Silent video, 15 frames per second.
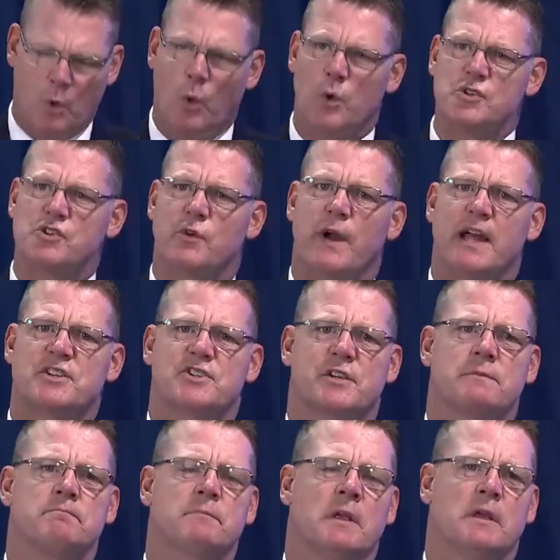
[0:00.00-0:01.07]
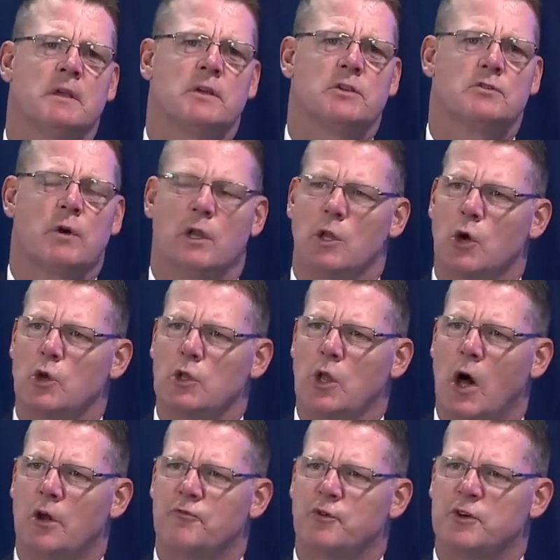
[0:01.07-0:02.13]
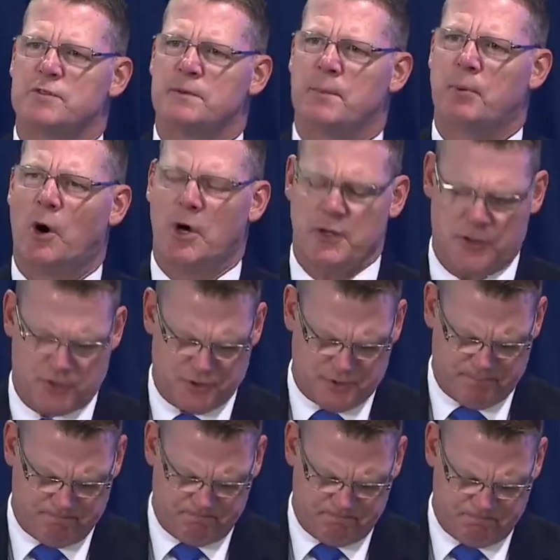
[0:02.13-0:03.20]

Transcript: or direction to our local law enforcement partners.